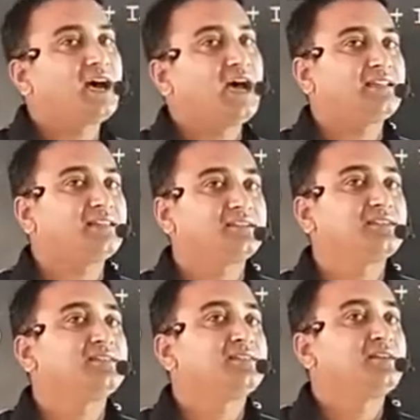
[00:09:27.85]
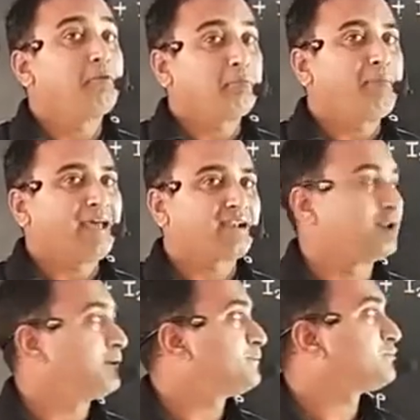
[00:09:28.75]
and the
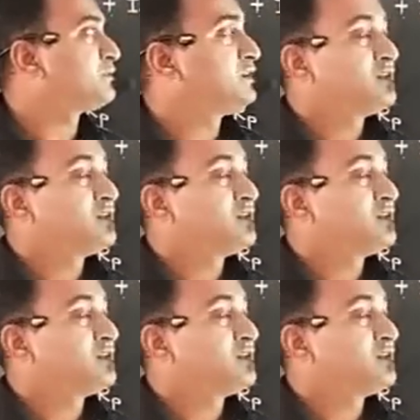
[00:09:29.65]
parallel.